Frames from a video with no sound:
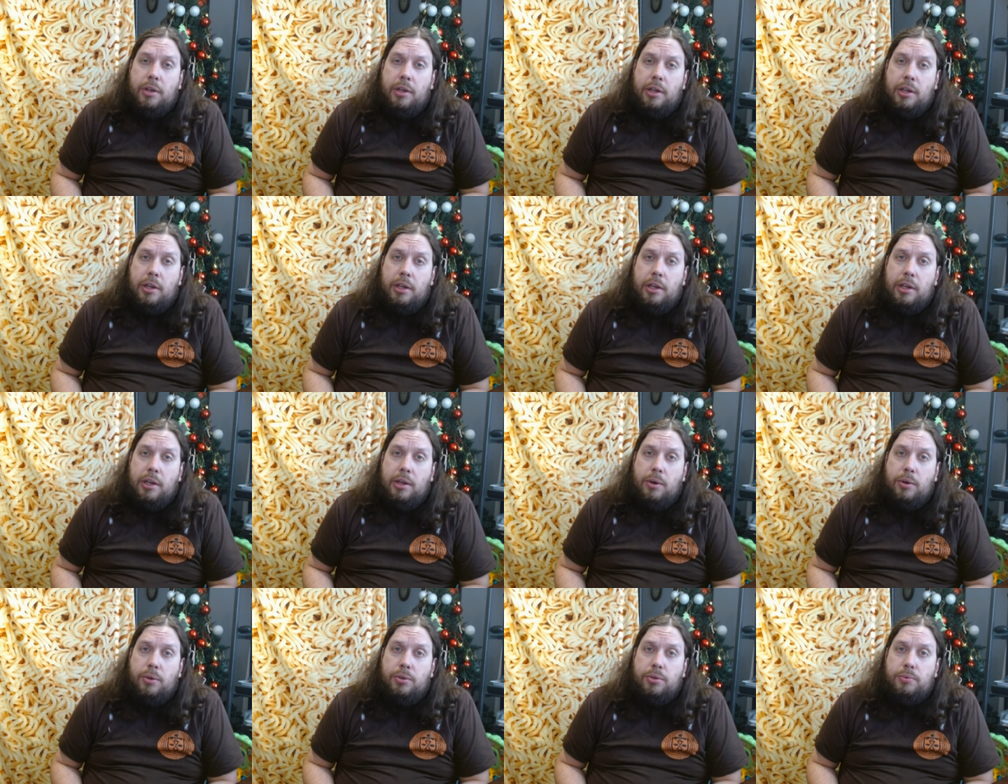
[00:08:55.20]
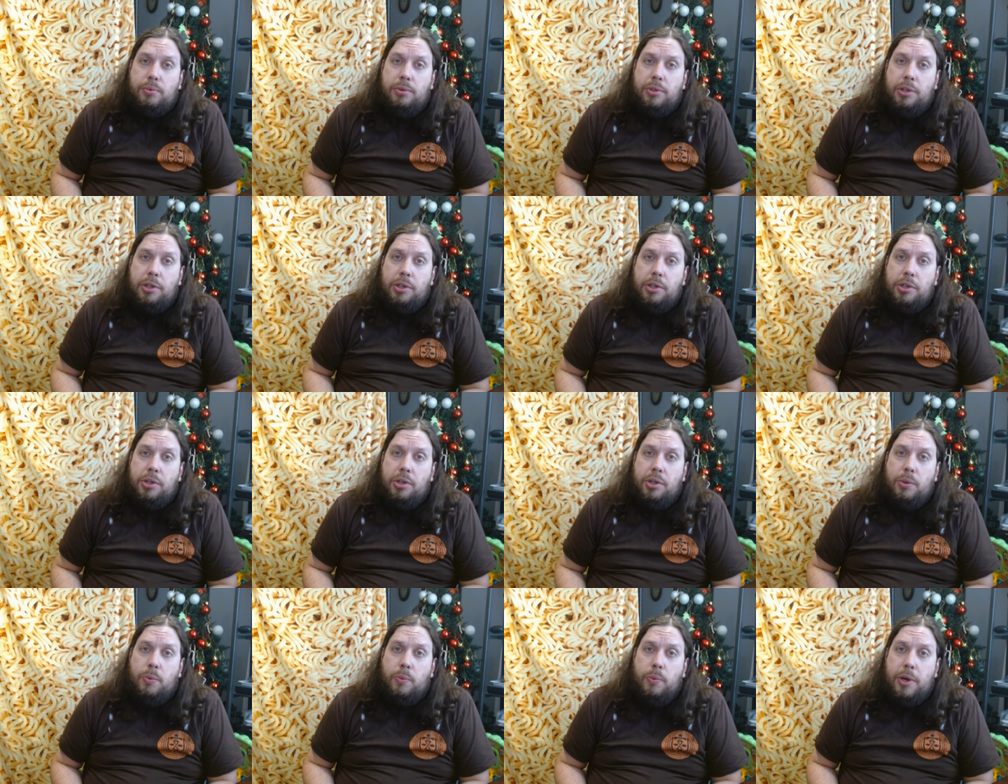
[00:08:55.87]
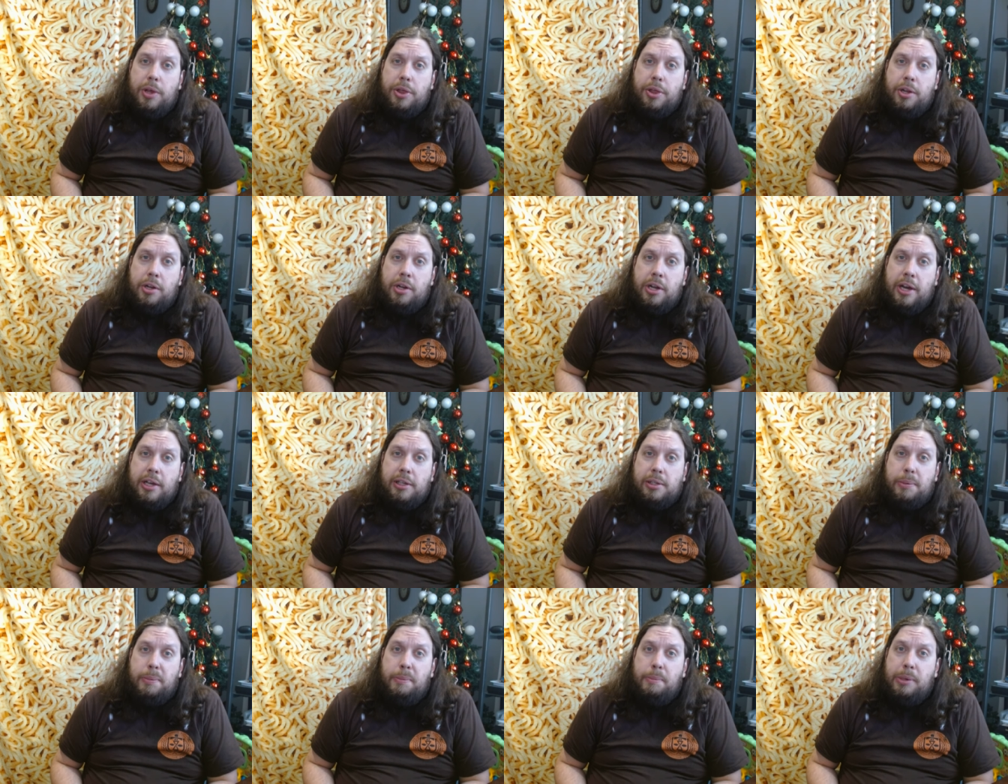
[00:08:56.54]
if it, it goes really good
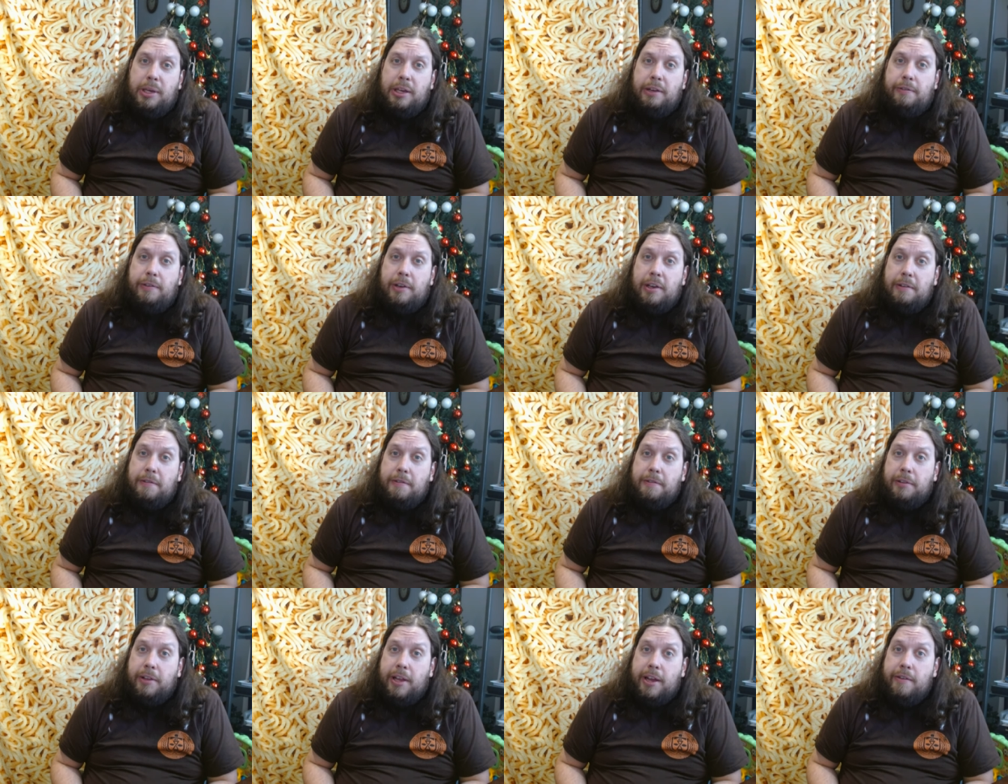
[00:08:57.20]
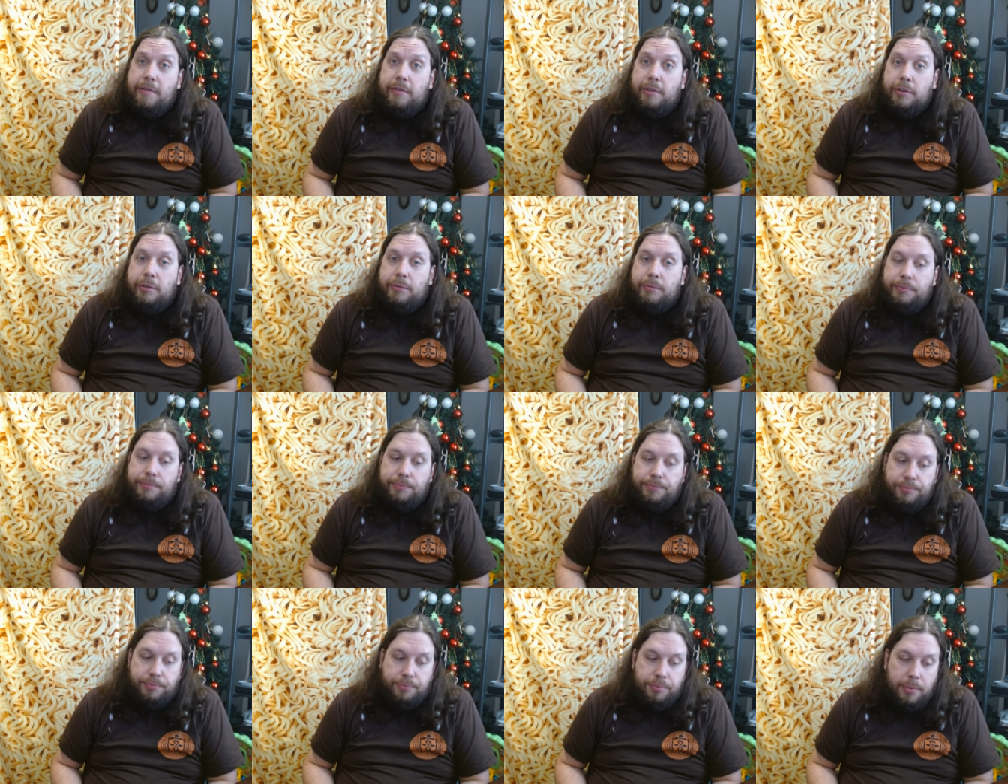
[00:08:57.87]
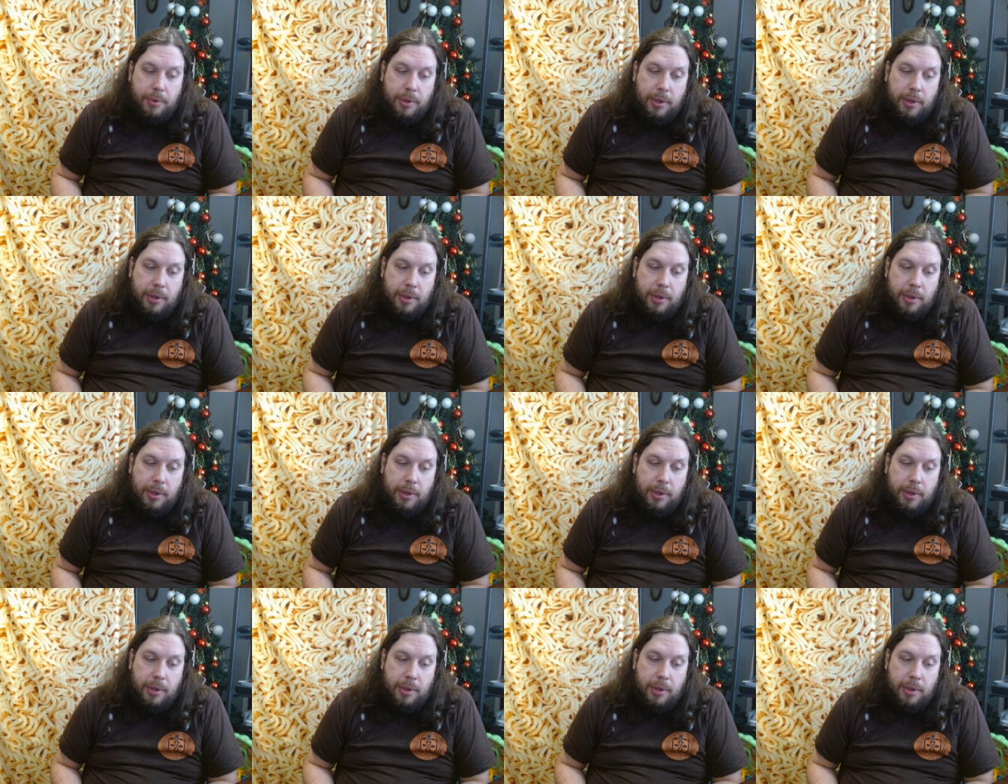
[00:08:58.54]
with a nice beefy flavor.